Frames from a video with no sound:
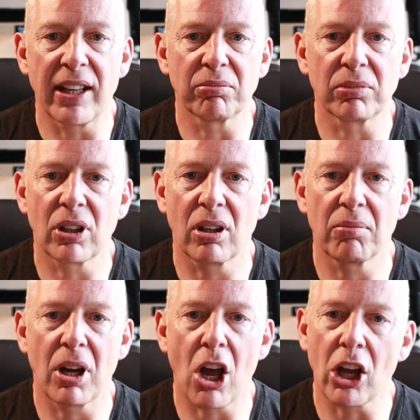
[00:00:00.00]
then
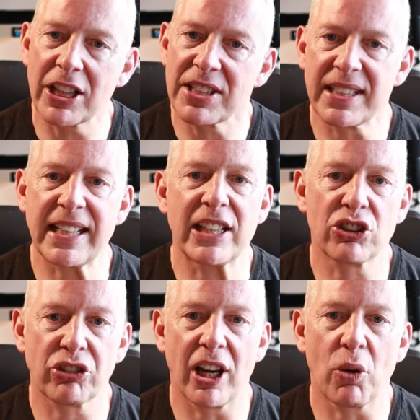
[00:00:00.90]
I can see
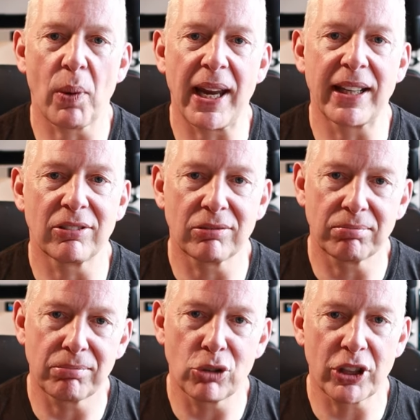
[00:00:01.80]
straight away
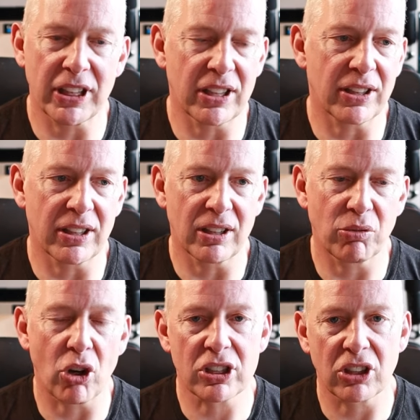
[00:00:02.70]
looking at
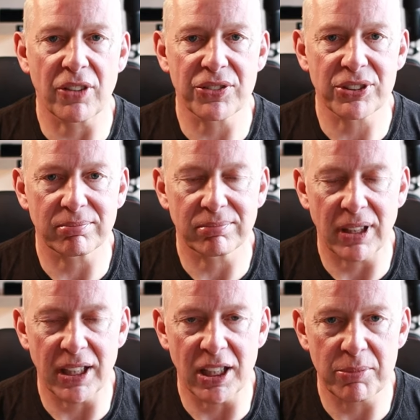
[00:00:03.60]
the RoxLyfe's
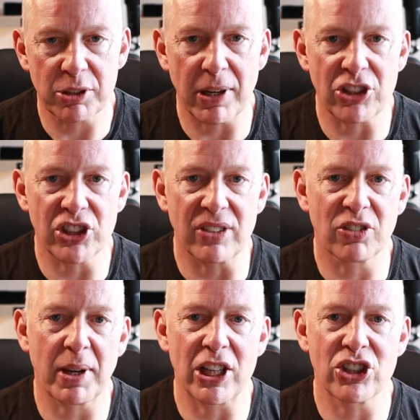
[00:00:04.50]
um, spreadsheet
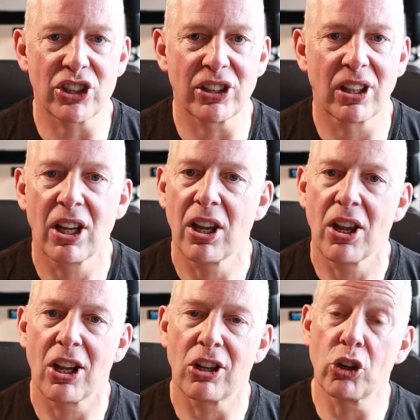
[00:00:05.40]
information
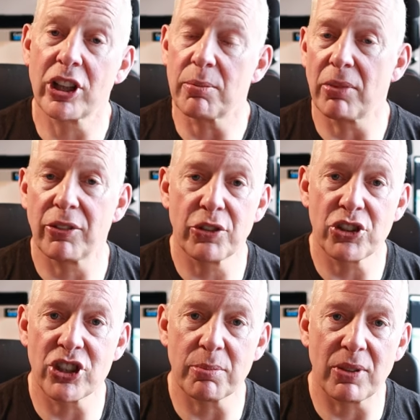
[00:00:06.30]
looking at my
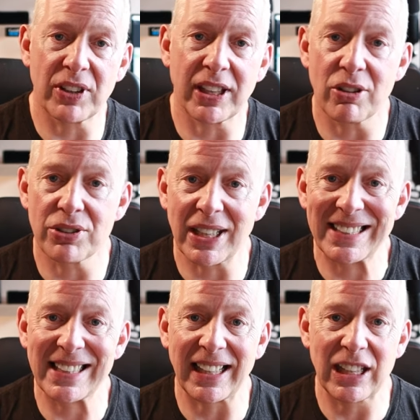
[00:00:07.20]
footage and my videos
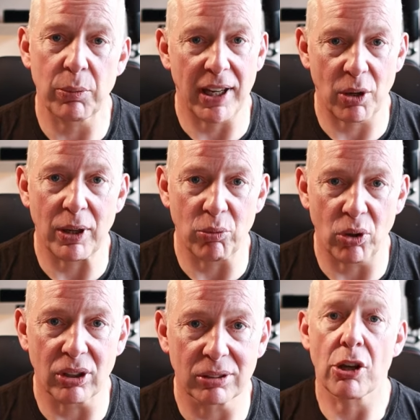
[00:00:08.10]
exactly where I went
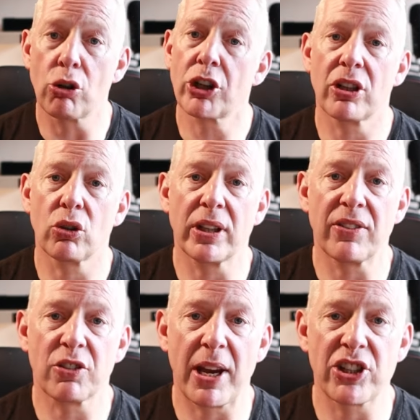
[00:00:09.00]
wrong. So looking at all the
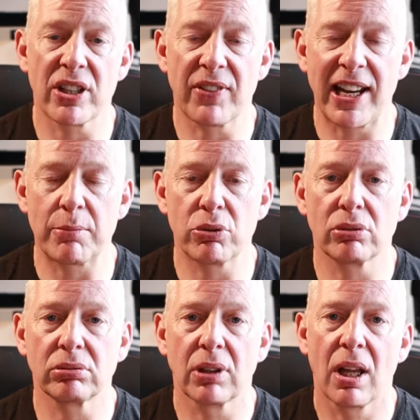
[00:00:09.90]
information
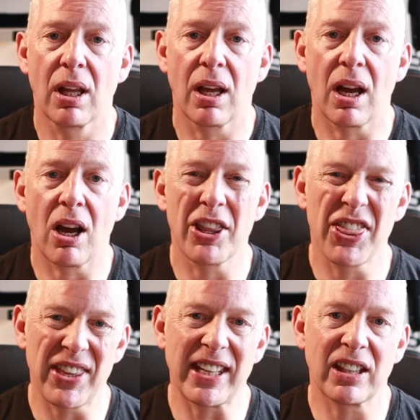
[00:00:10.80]
available, I
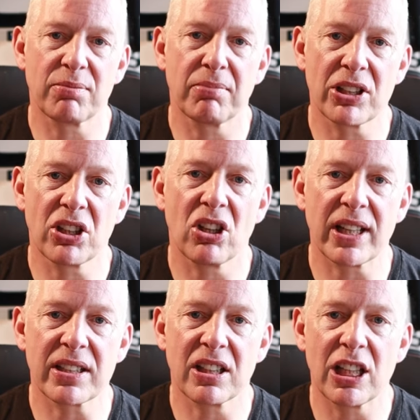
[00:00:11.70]
think my
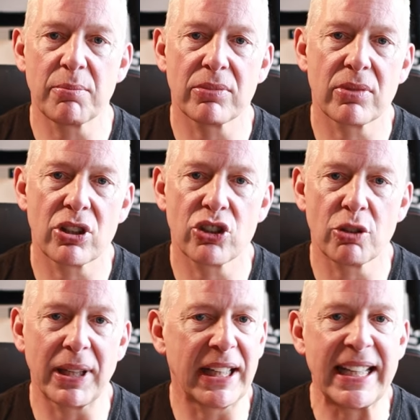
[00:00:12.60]
target time
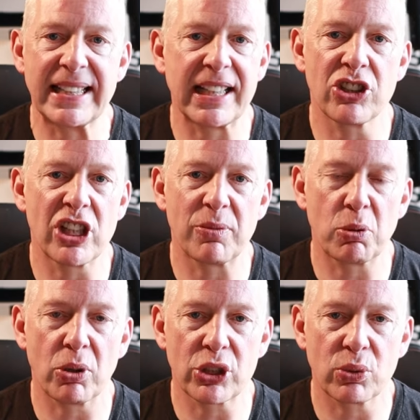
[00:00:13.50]
should be an easily
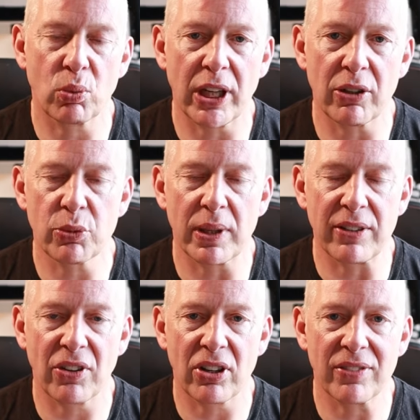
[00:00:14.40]
achievable one, one hour
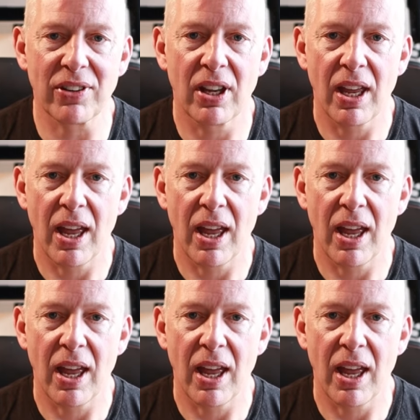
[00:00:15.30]
25,